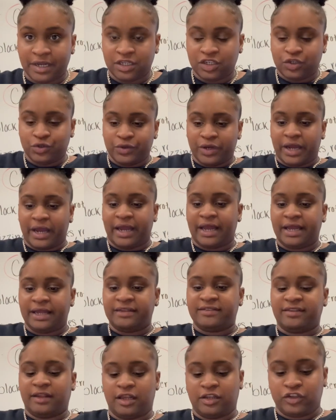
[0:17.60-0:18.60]
you
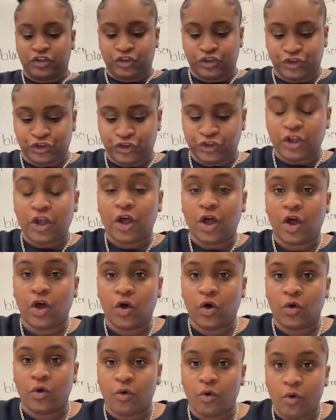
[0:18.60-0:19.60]
guys.
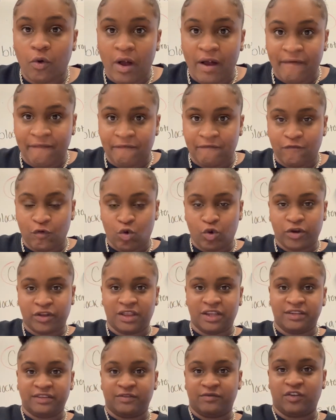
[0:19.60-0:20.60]
So for
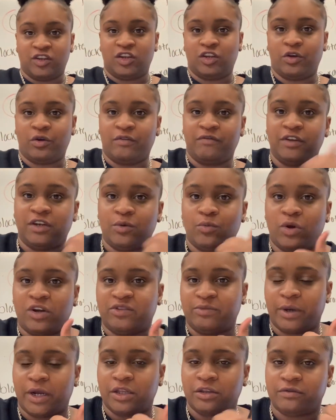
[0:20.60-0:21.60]
this video, if you didn't watch
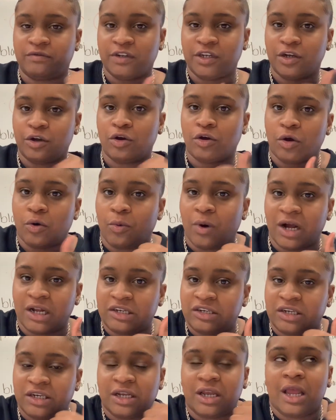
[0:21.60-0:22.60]
my other video, go
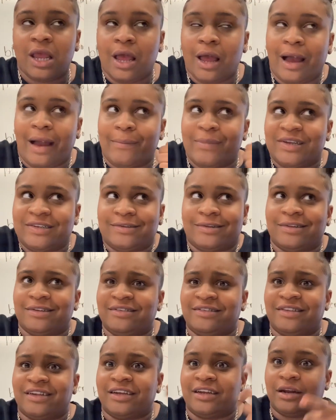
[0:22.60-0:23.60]
watch it. I basically
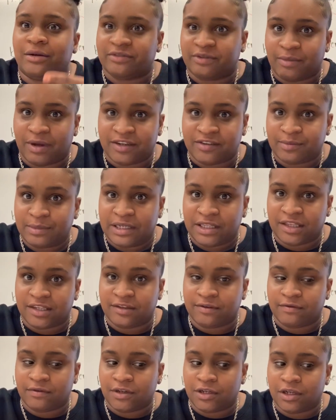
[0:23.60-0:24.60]
said I was about to make
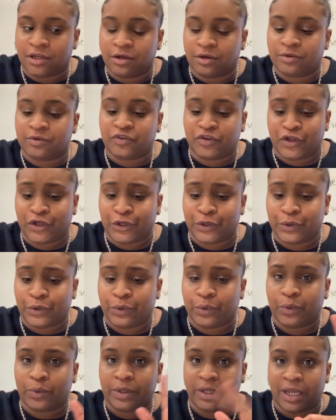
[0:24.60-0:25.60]
this video, so
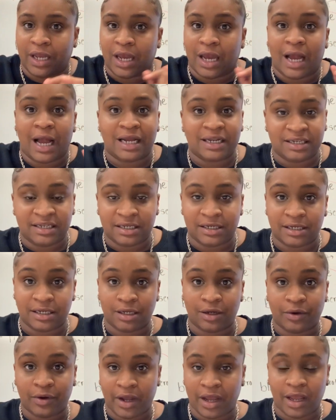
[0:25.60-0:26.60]
yeah, I did it.
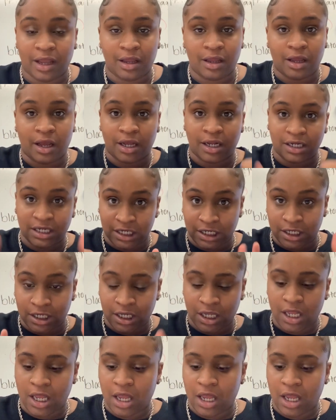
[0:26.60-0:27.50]
Okay, I did it.